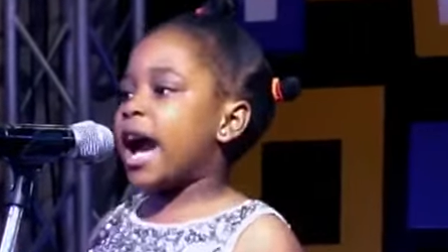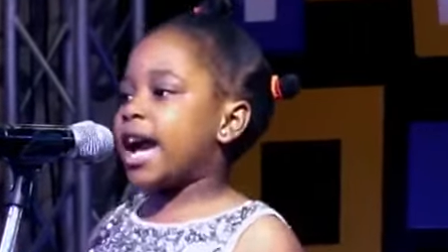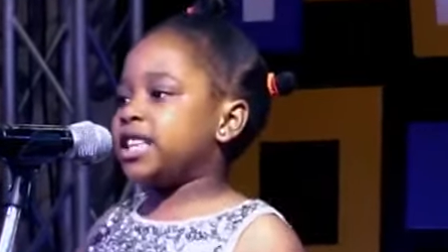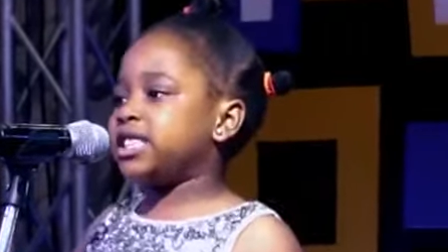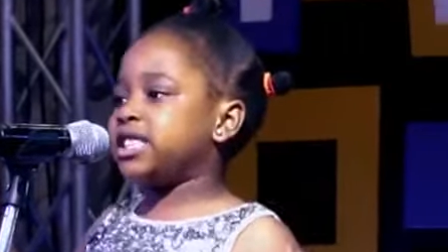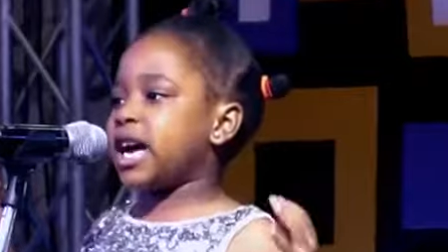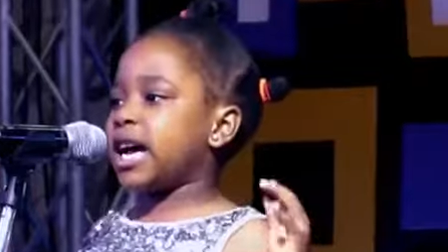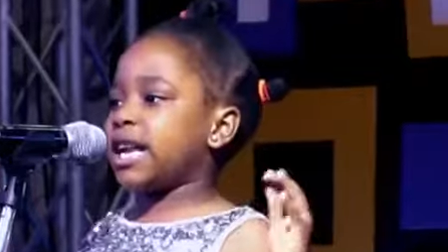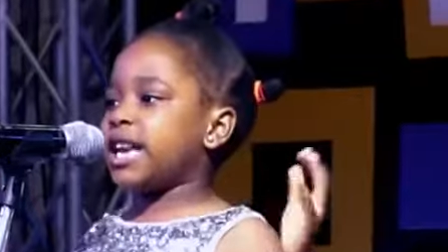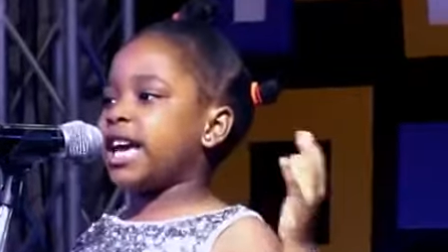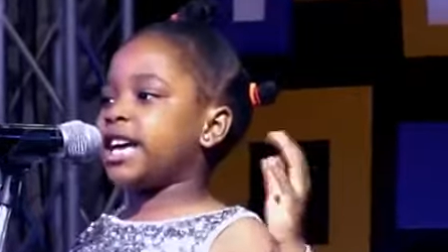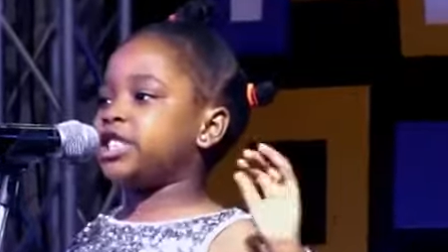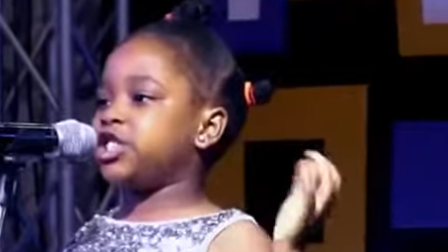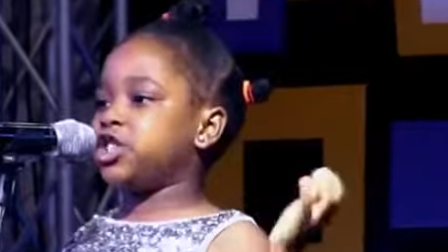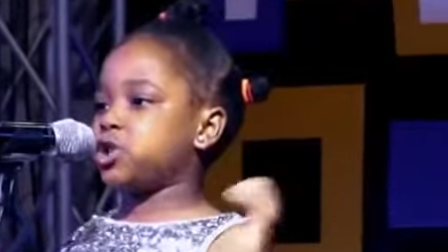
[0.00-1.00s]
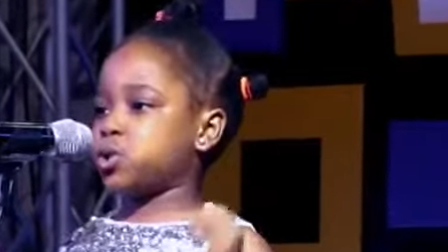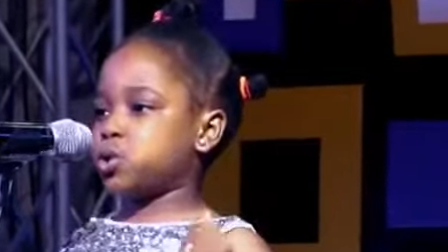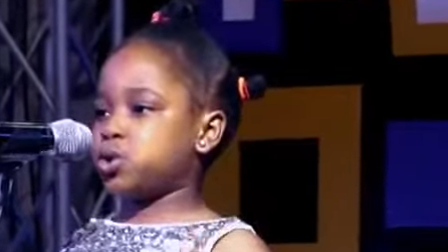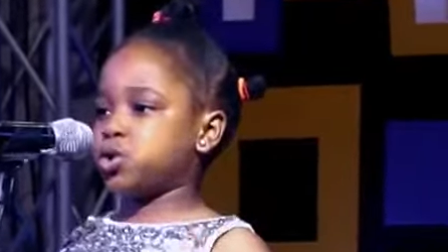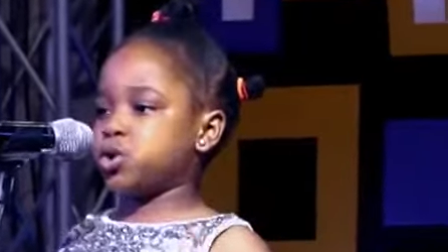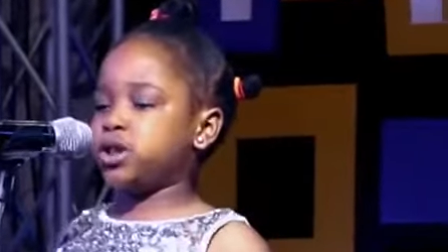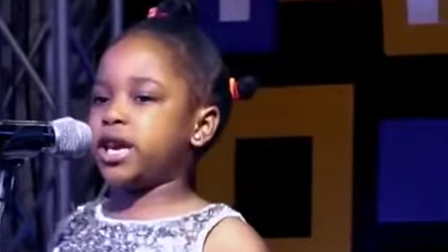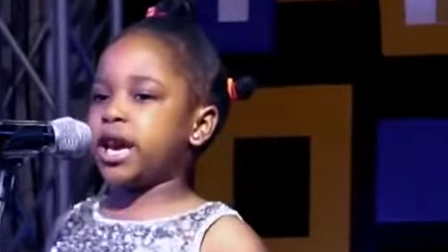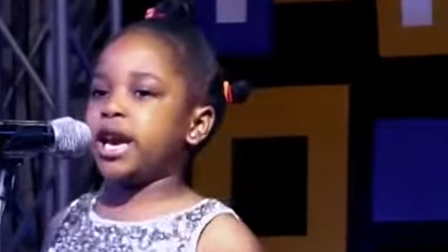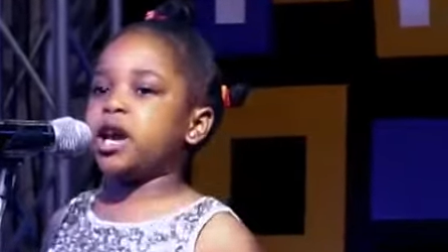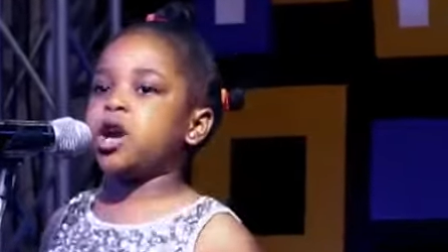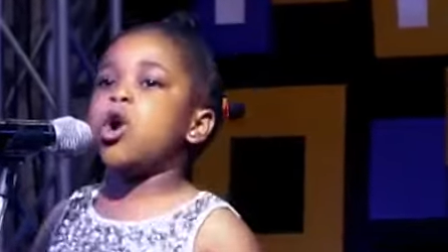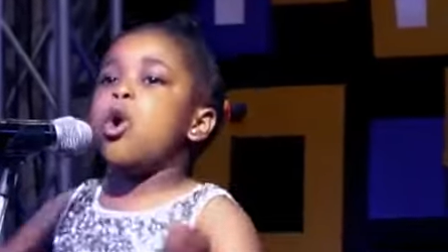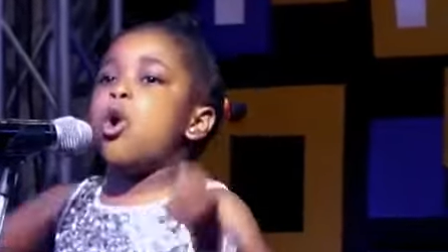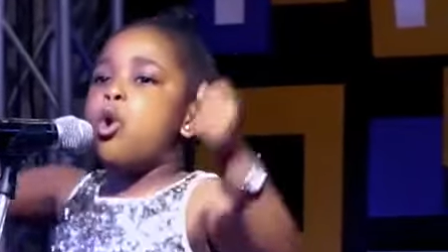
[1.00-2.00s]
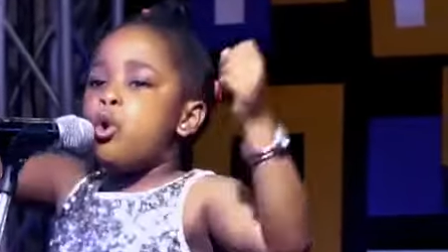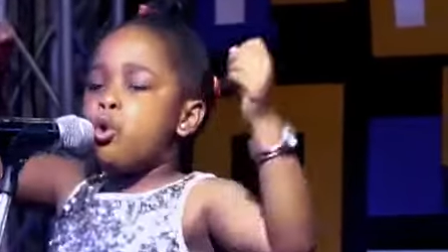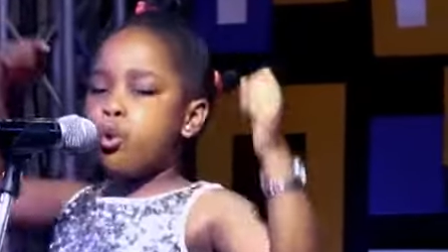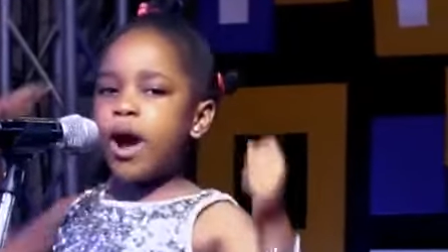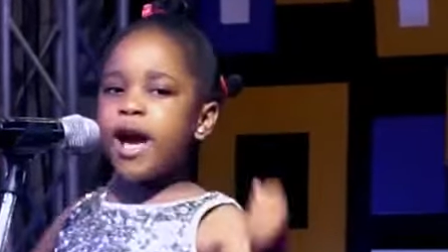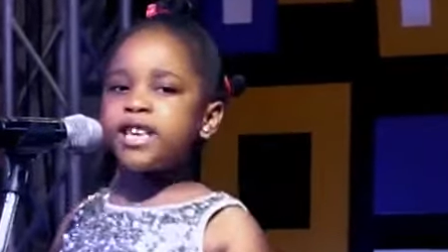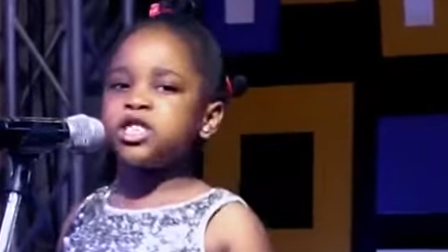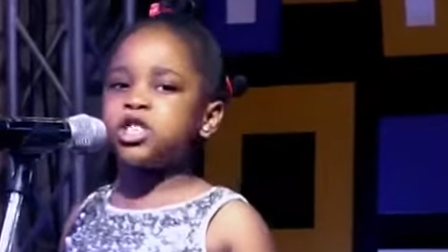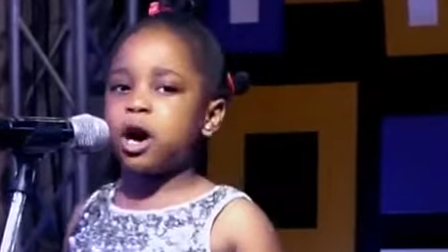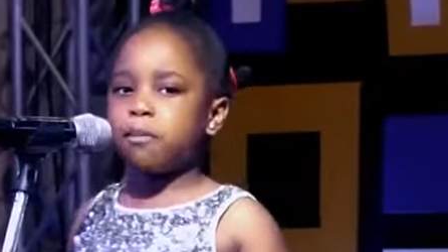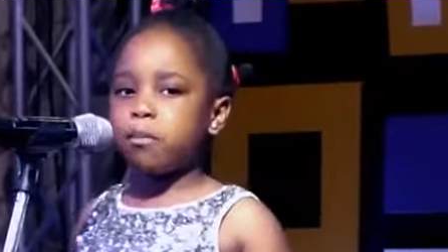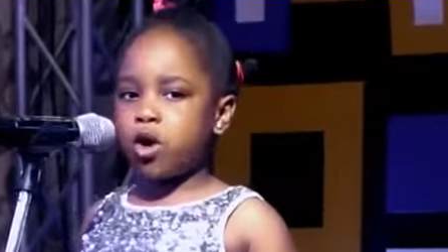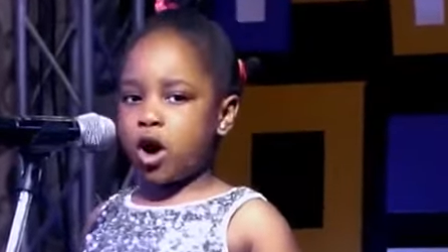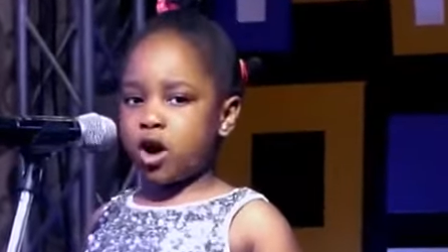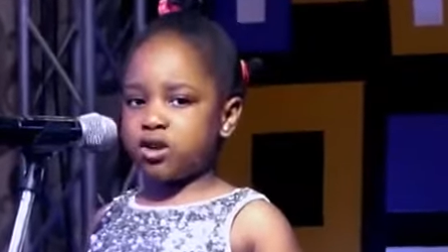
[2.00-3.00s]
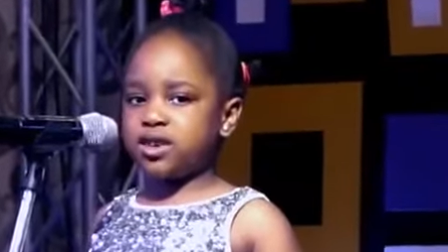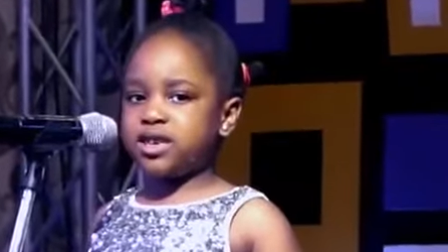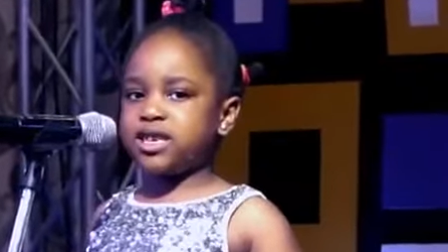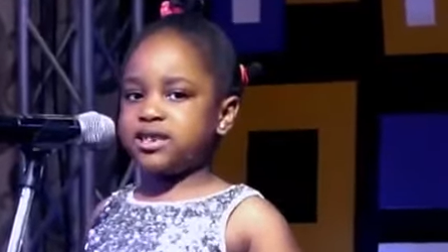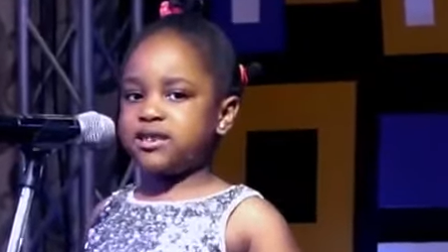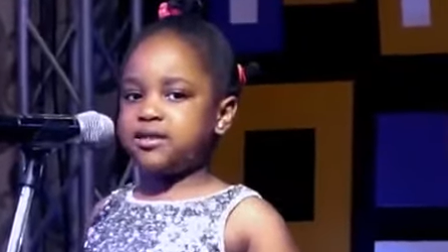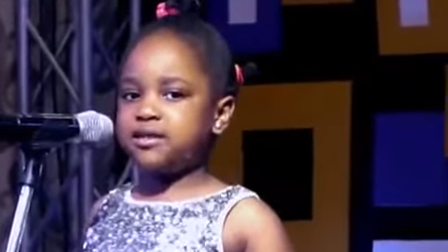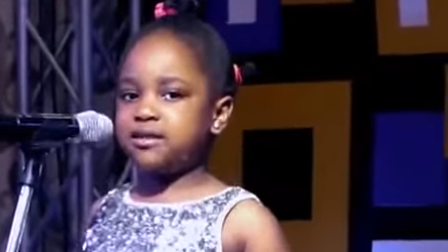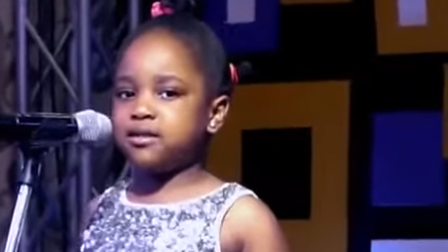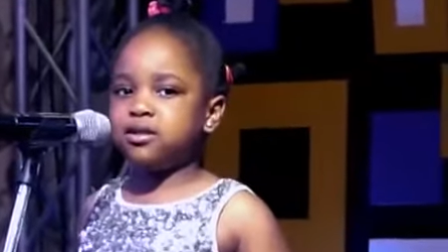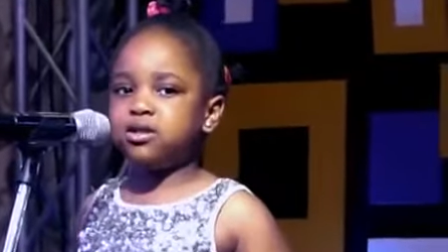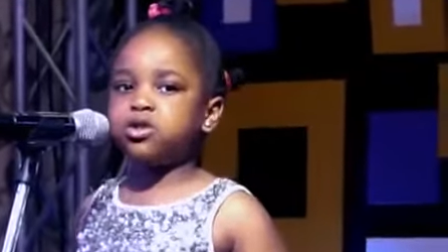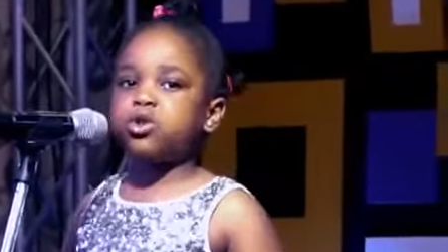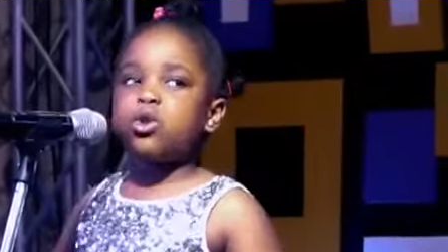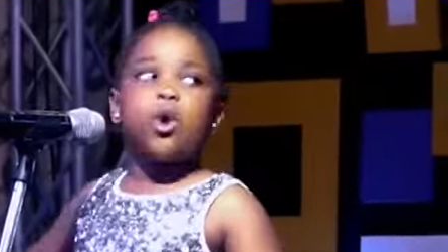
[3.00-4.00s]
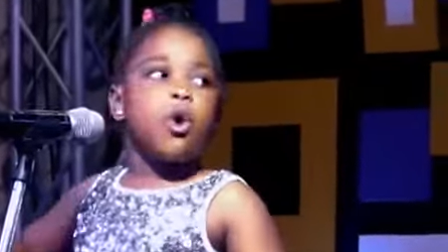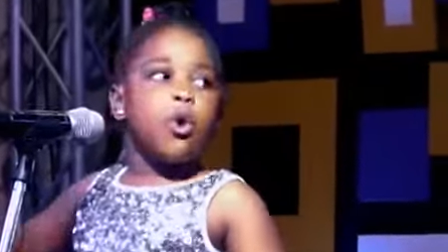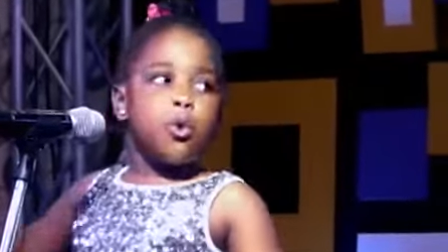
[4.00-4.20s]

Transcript: I challenge you today raise up godly seeds,